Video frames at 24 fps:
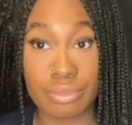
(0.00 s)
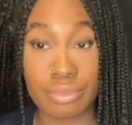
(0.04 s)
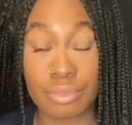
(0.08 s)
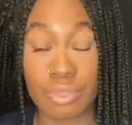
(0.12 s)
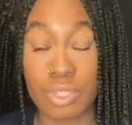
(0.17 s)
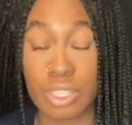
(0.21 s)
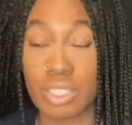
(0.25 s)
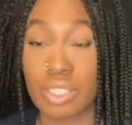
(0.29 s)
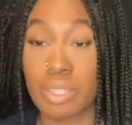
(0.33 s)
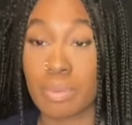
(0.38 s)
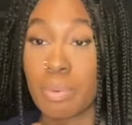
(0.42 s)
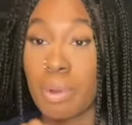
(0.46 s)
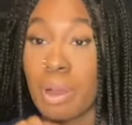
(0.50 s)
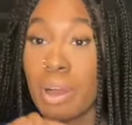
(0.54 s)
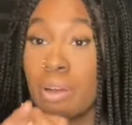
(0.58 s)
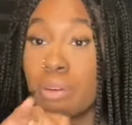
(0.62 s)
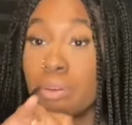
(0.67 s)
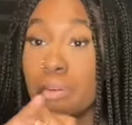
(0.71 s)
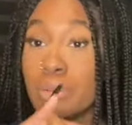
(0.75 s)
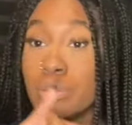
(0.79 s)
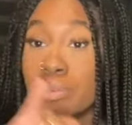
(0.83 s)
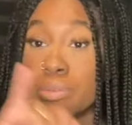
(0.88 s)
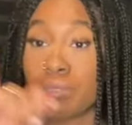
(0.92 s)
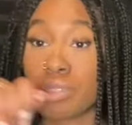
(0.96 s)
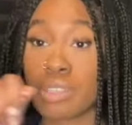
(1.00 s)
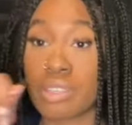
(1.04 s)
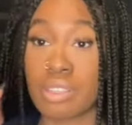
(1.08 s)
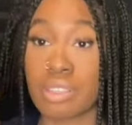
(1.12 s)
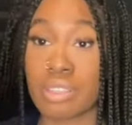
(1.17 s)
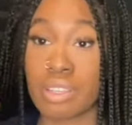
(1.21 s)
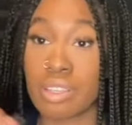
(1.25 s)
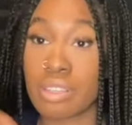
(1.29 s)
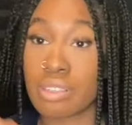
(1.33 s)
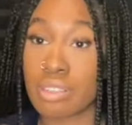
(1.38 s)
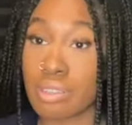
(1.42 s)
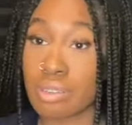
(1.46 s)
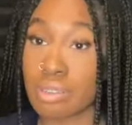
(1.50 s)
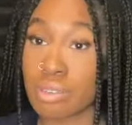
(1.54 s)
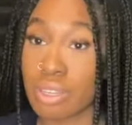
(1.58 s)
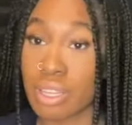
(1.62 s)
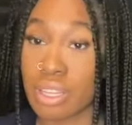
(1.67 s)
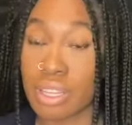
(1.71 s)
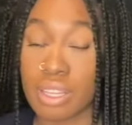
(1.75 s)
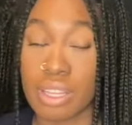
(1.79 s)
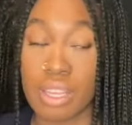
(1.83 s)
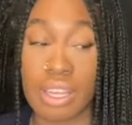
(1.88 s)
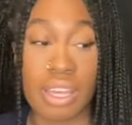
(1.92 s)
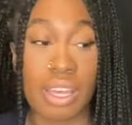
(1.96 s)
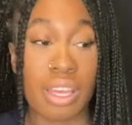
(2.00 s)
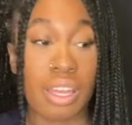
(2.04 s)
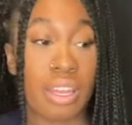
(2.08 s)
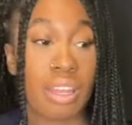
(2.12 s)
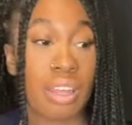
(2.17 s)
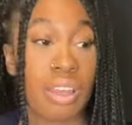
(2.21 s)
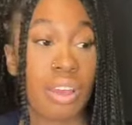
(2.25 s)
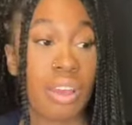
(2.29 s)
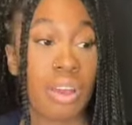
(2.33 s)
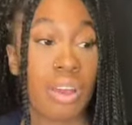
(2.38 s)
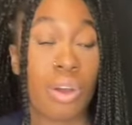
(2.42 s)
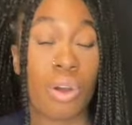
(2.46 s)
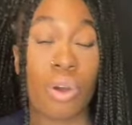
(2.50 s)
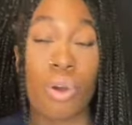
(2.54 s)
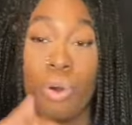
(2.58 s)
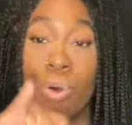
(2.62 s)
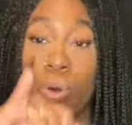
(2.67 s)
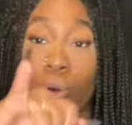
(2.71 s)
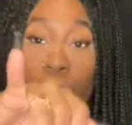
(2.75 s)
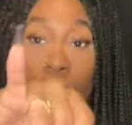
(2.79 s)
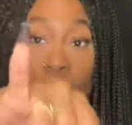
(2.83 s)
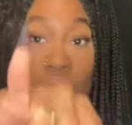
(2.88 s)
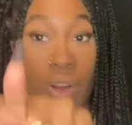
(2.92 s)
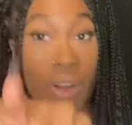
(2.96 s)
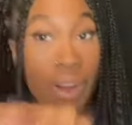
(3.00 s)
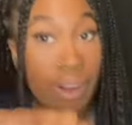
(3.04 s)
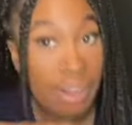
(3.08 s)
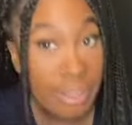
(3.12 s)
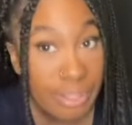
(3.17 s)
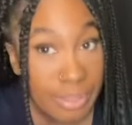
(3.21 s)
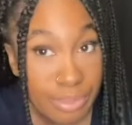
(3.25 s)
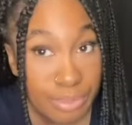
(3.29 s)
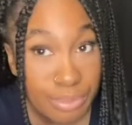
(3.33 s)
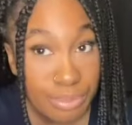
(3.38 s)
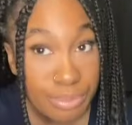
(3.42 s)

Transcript: Cause he probably gonna do it to another student or